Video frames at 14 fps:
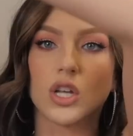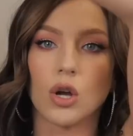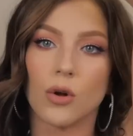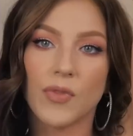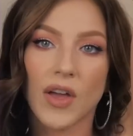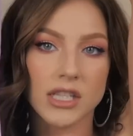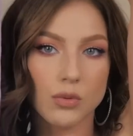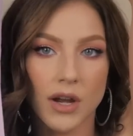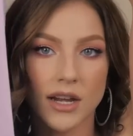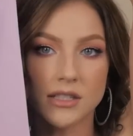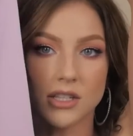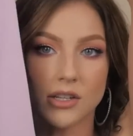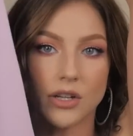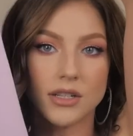So that's why
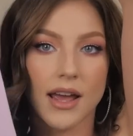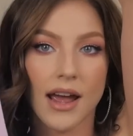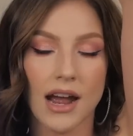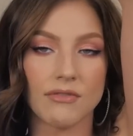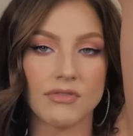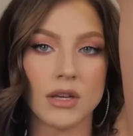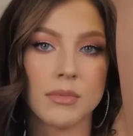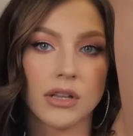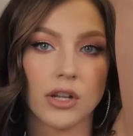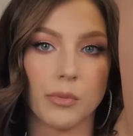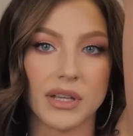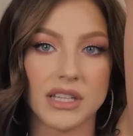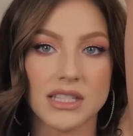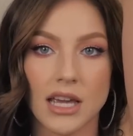it's good to have them a
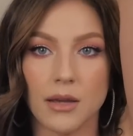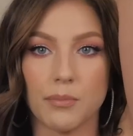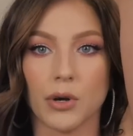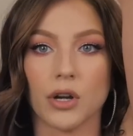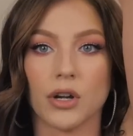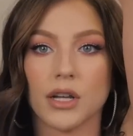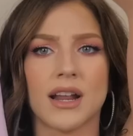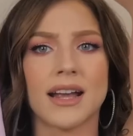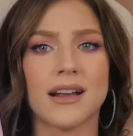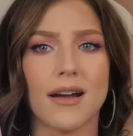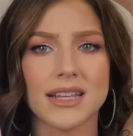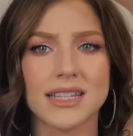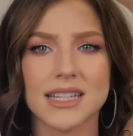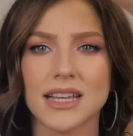little bit tapered. I
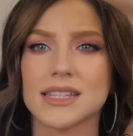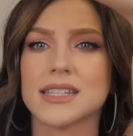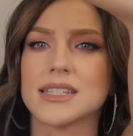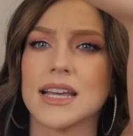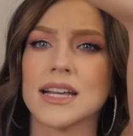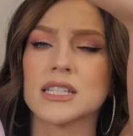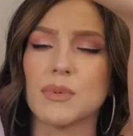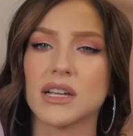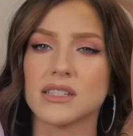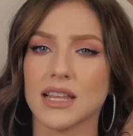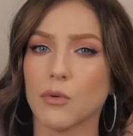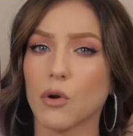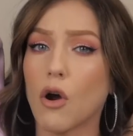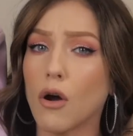got a size 6 because
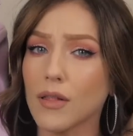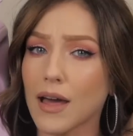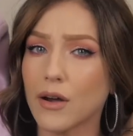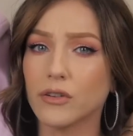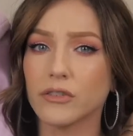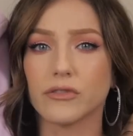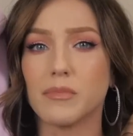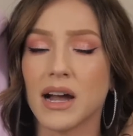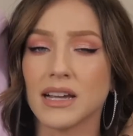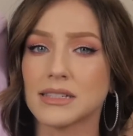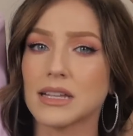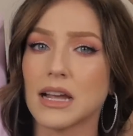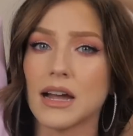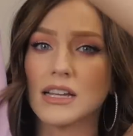they were all out of my
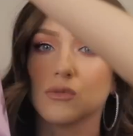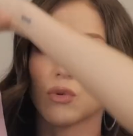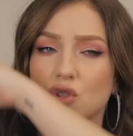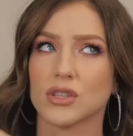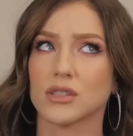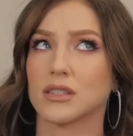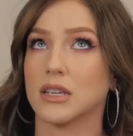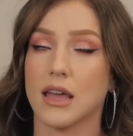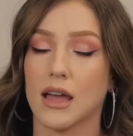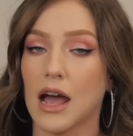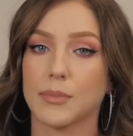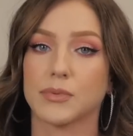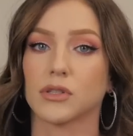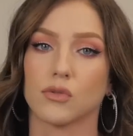size, which is the
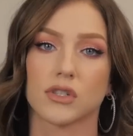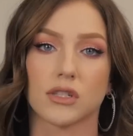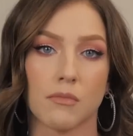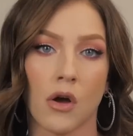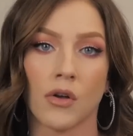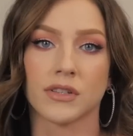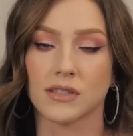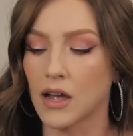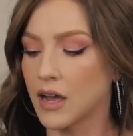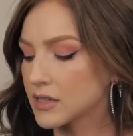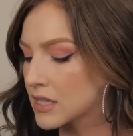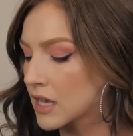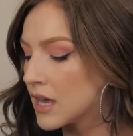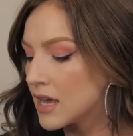absolute smallest
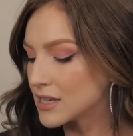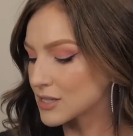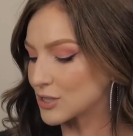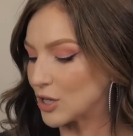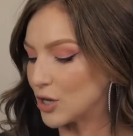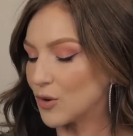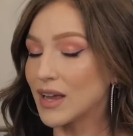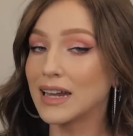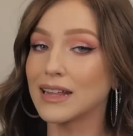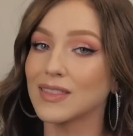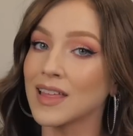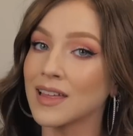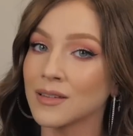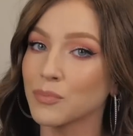size. So
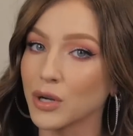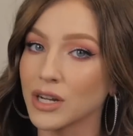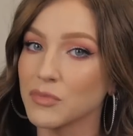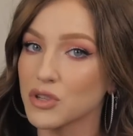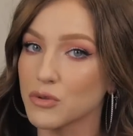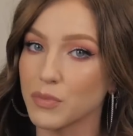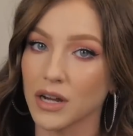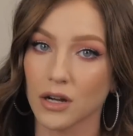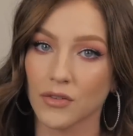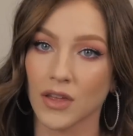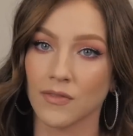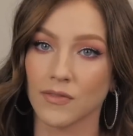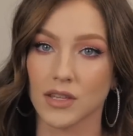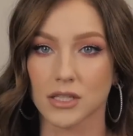anything pretty much bigger
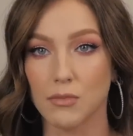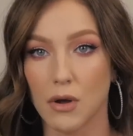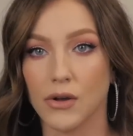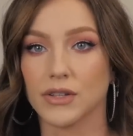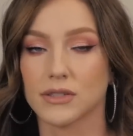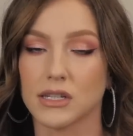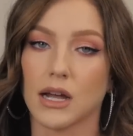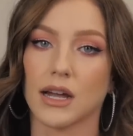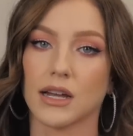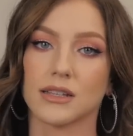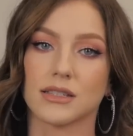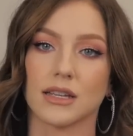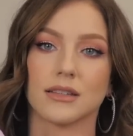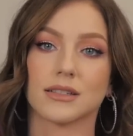than the smallest
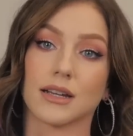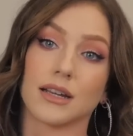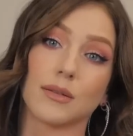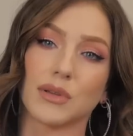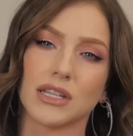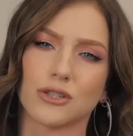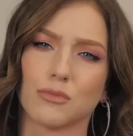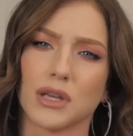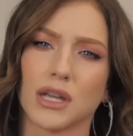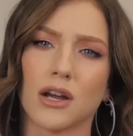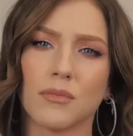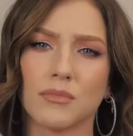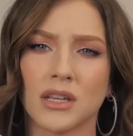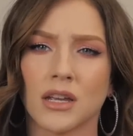size is gonna be too
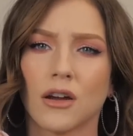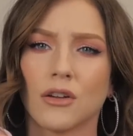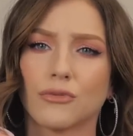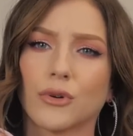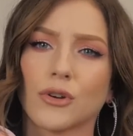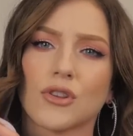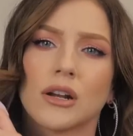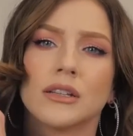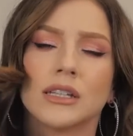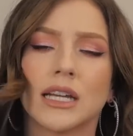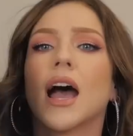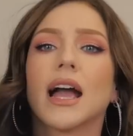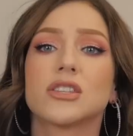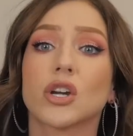big on me,
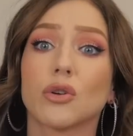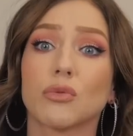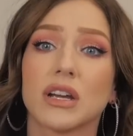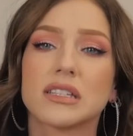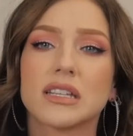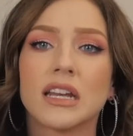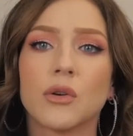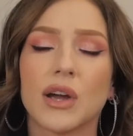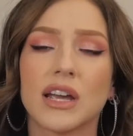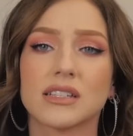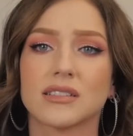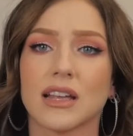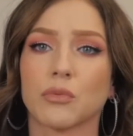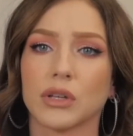unfortunately. I took a risk
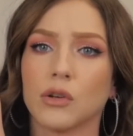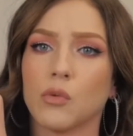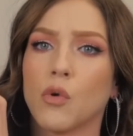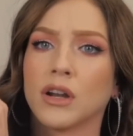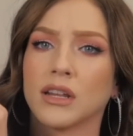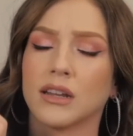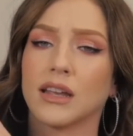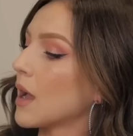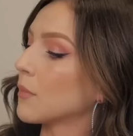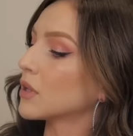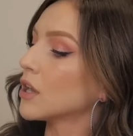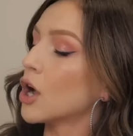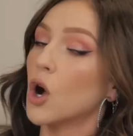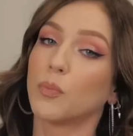anyways because I really wanted it. I'm
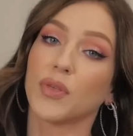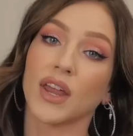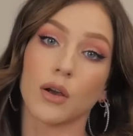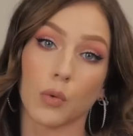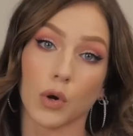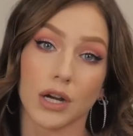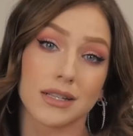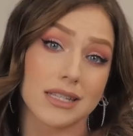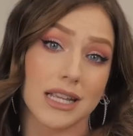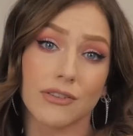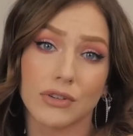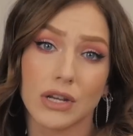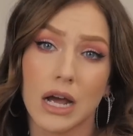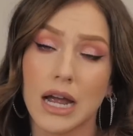gonna hope that it works.
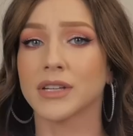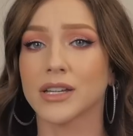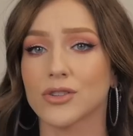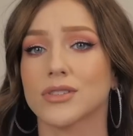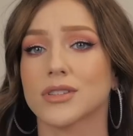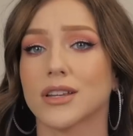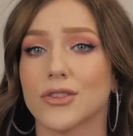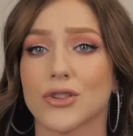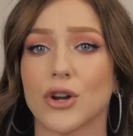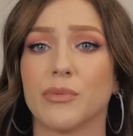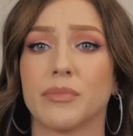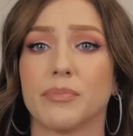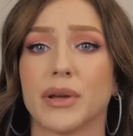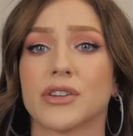If not, it's just gonna show
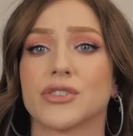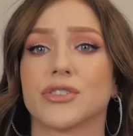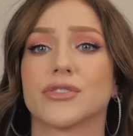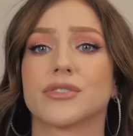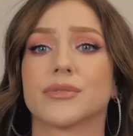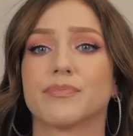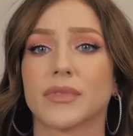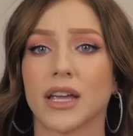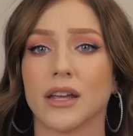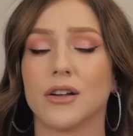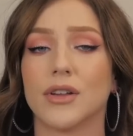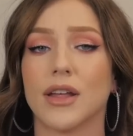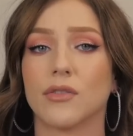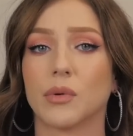up in pictures
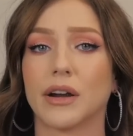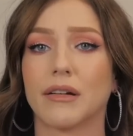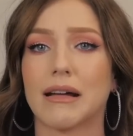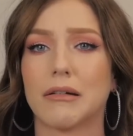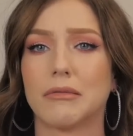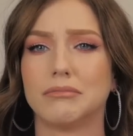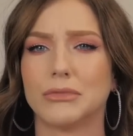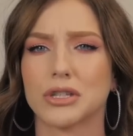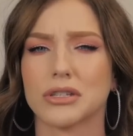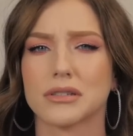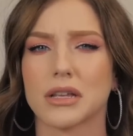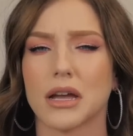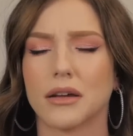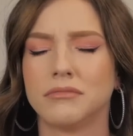and I'll never wear it out, which
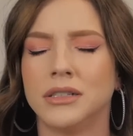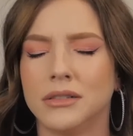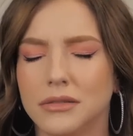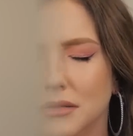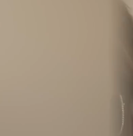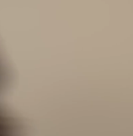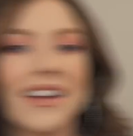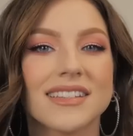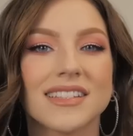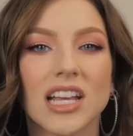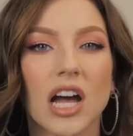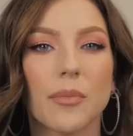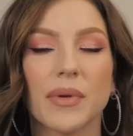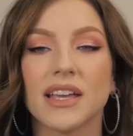is sad.
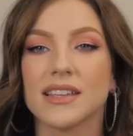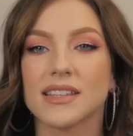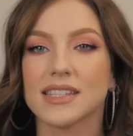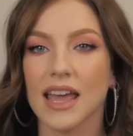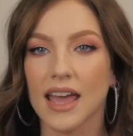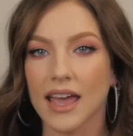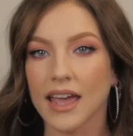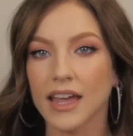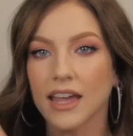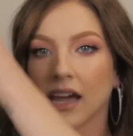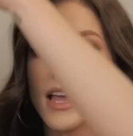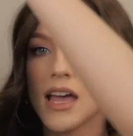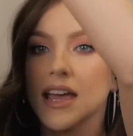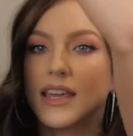Next up is
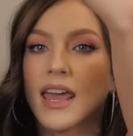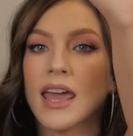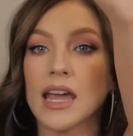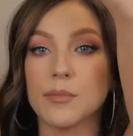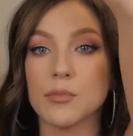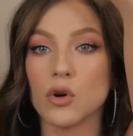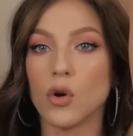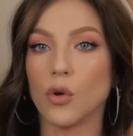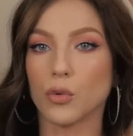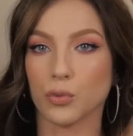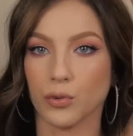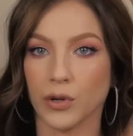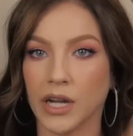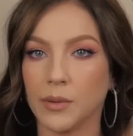a camel
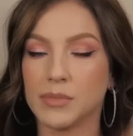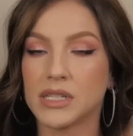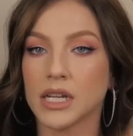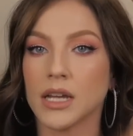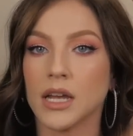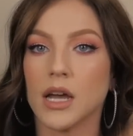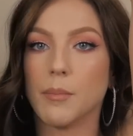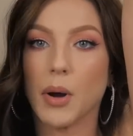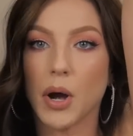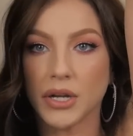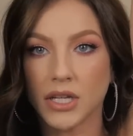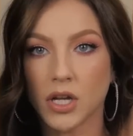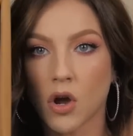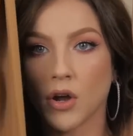ribbed
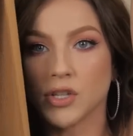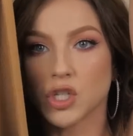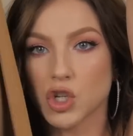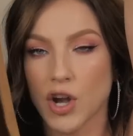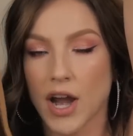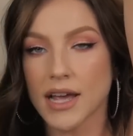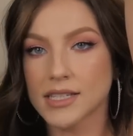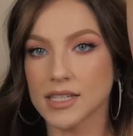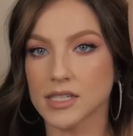bodycon dress.